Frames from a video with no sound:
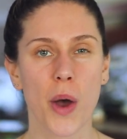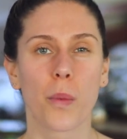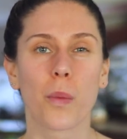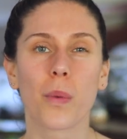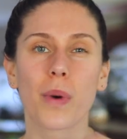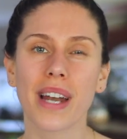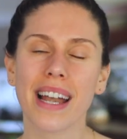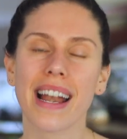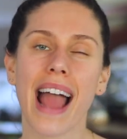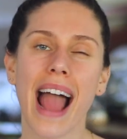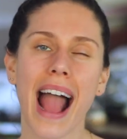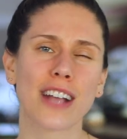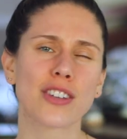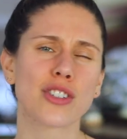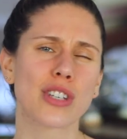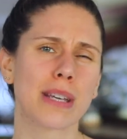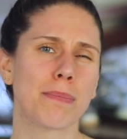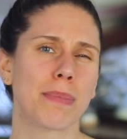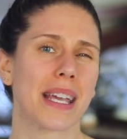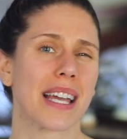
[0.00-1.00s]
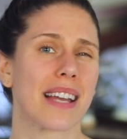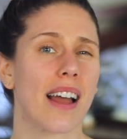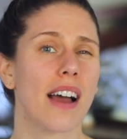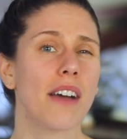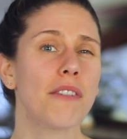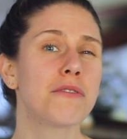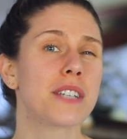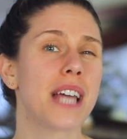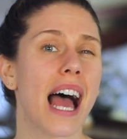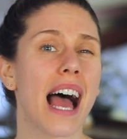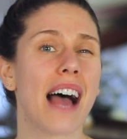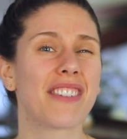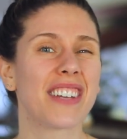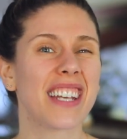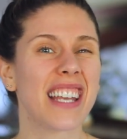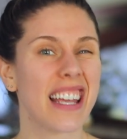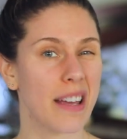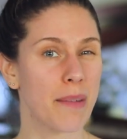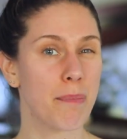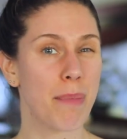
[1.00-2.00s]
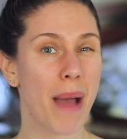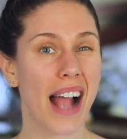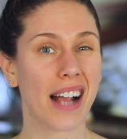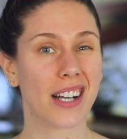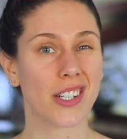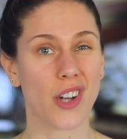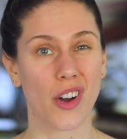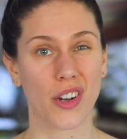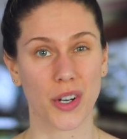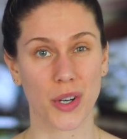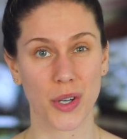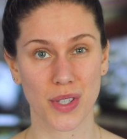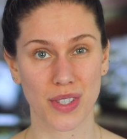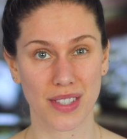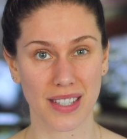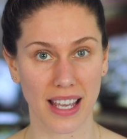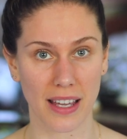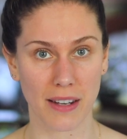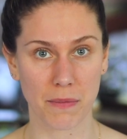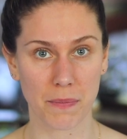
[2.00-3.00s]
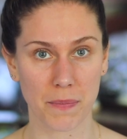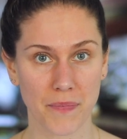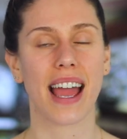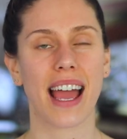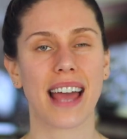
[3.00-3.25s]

would it actually be enough to have an impact on our skin?